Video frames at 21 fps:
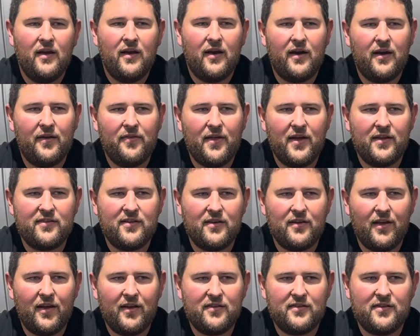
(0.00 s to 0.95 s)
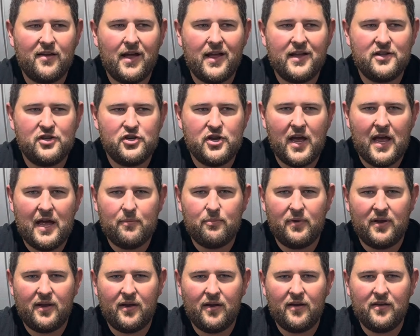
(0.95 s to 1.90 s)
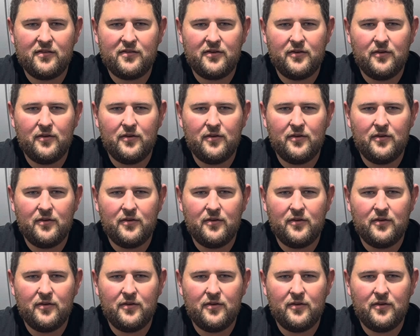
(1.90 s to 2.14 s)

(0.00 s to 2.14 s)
That's a nice size jet because